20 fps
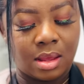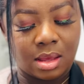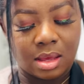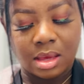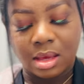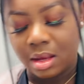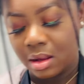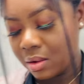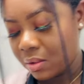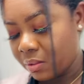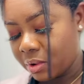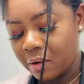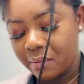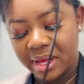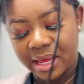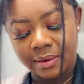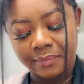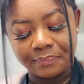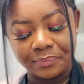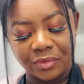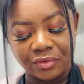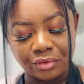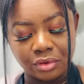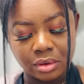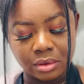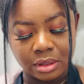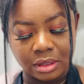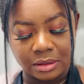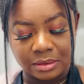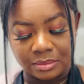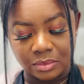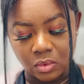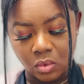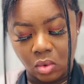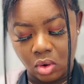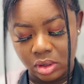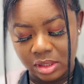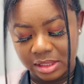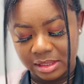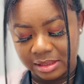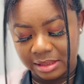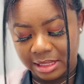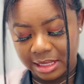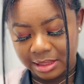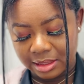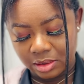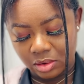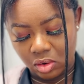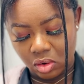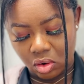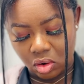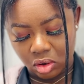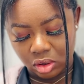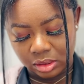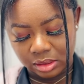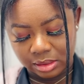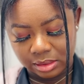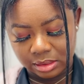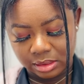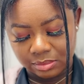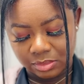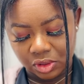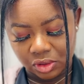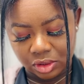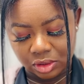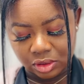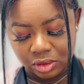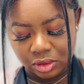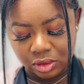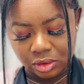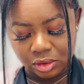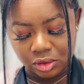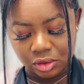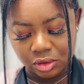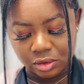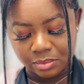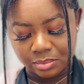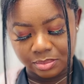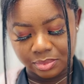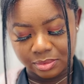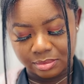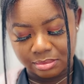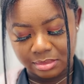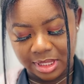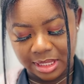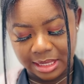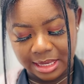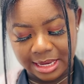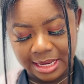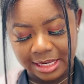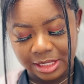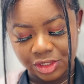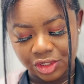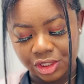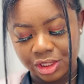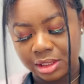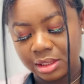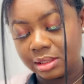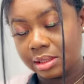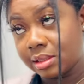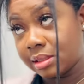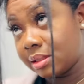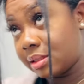Yeah, all my wand is getting hot. Let me just touch up my edges.